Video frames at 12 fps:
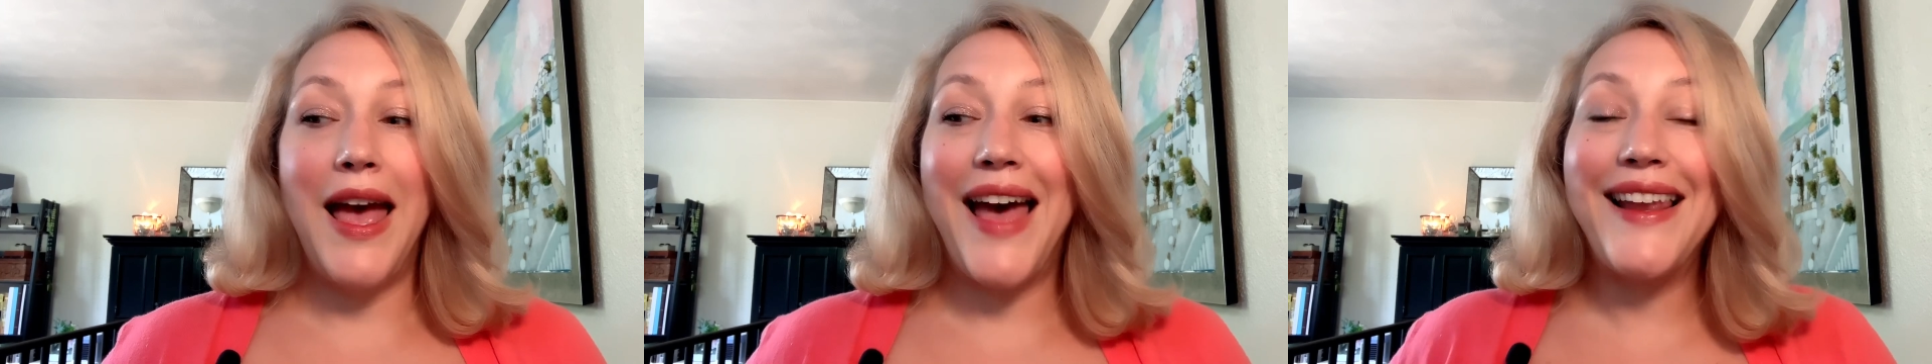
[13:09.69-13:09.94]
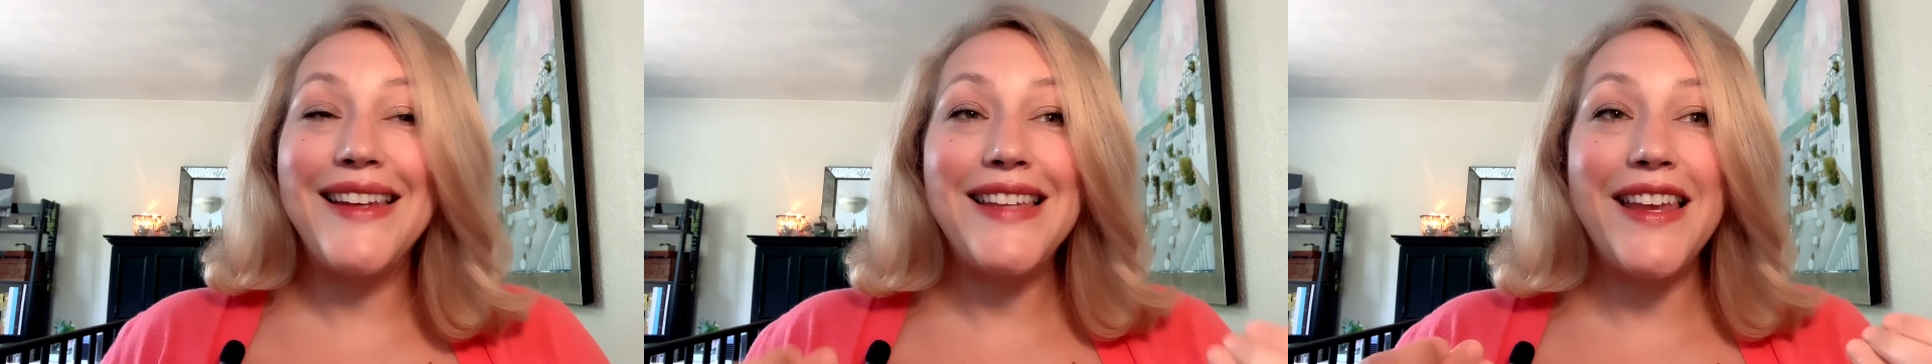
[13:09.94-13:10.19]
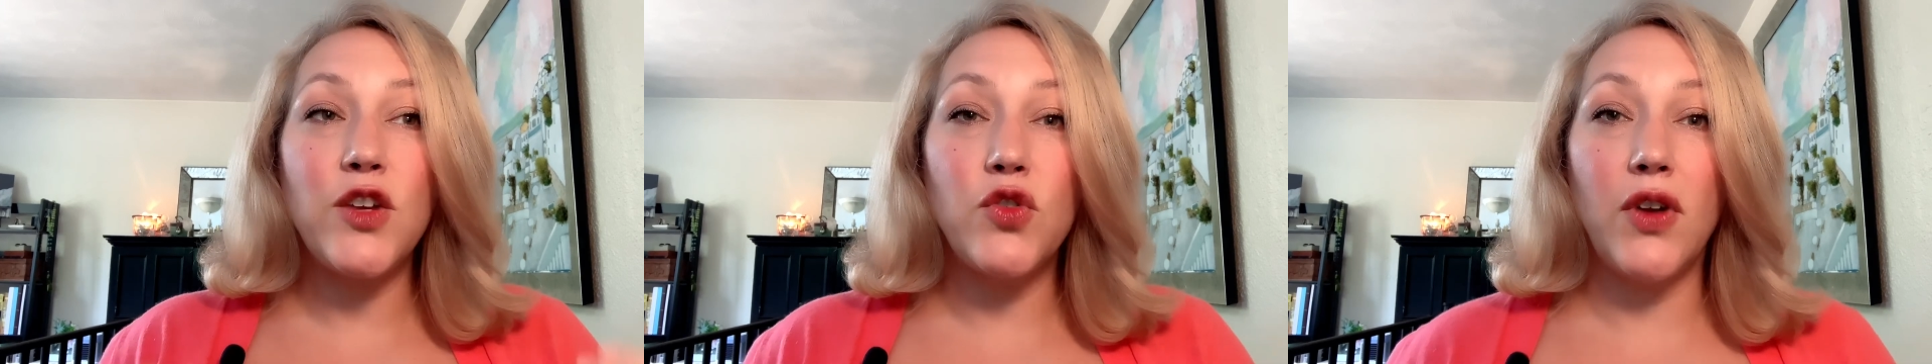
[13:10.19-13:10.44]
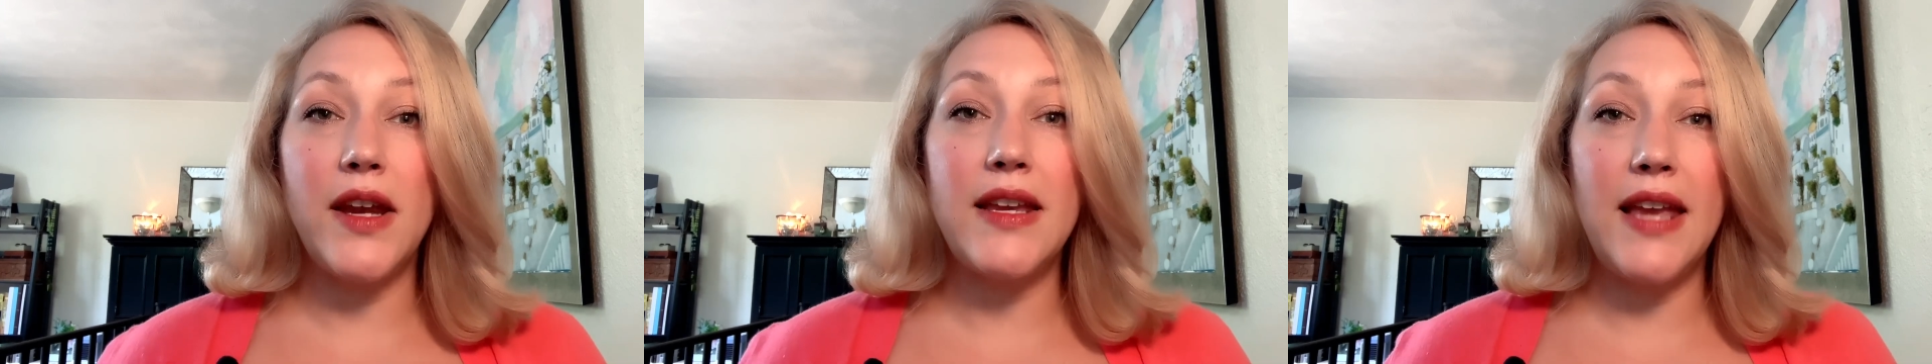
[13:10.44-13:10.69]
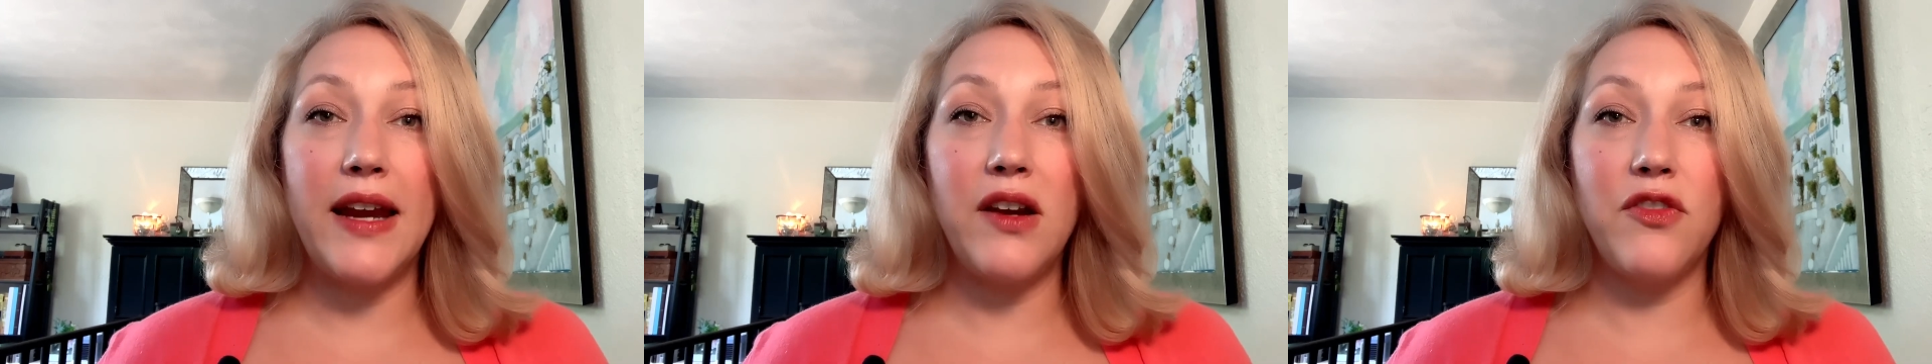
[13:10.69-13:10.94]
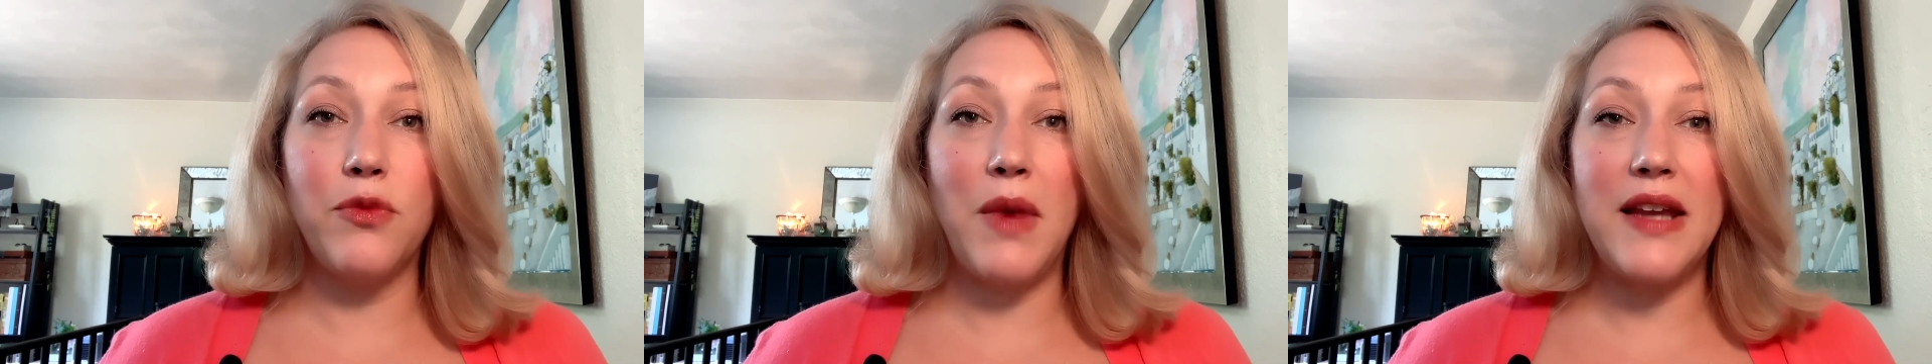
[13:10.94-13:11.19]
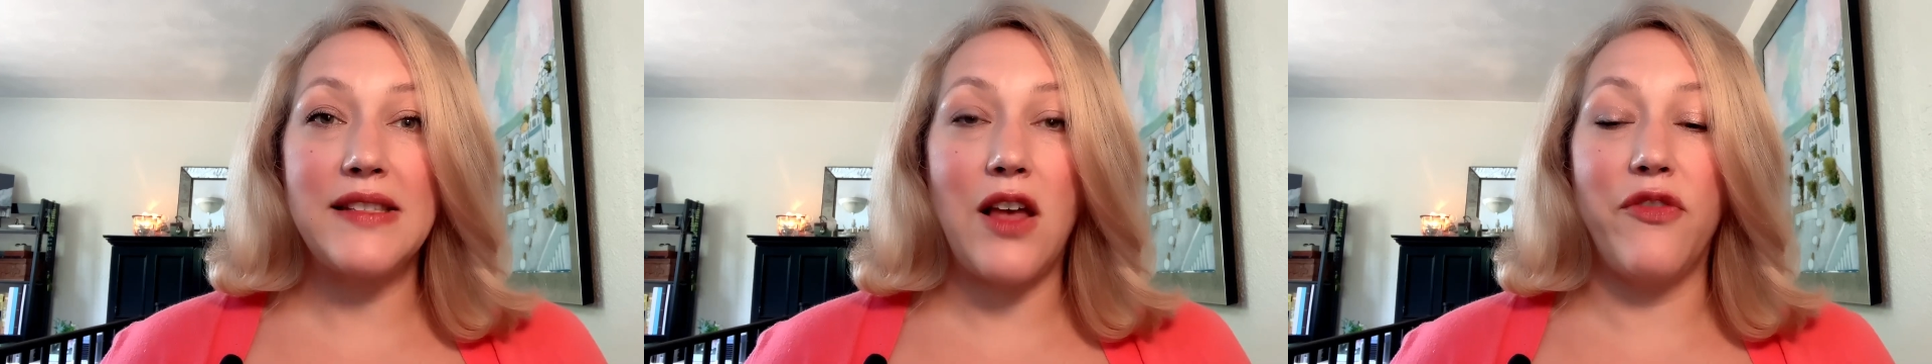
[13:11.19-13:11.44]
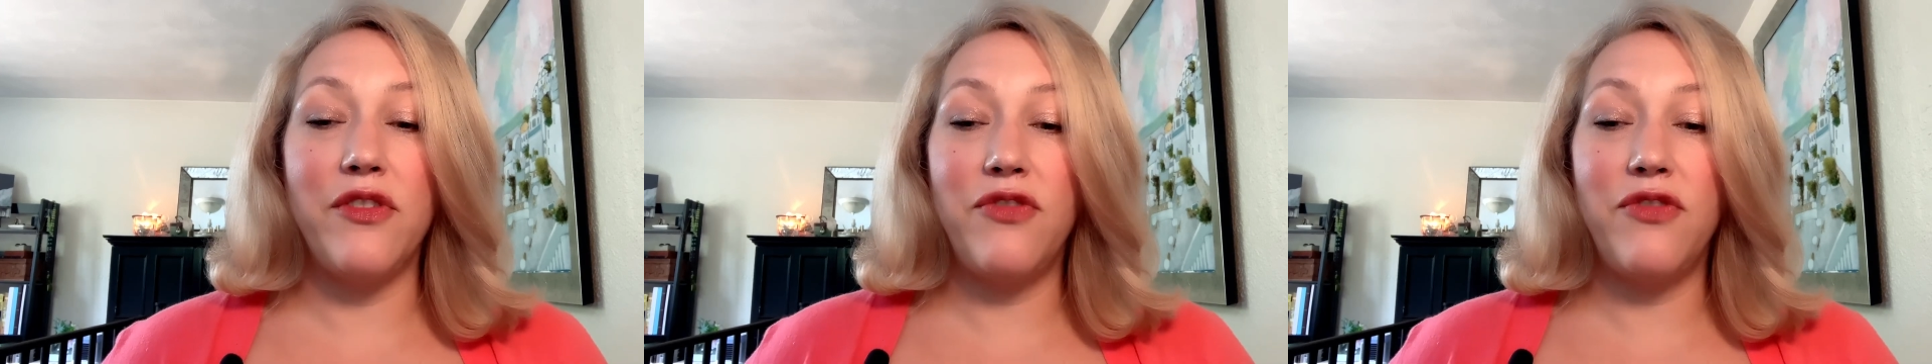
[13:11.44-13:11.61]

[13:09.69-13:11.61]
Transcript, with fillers: and I take great care of myself.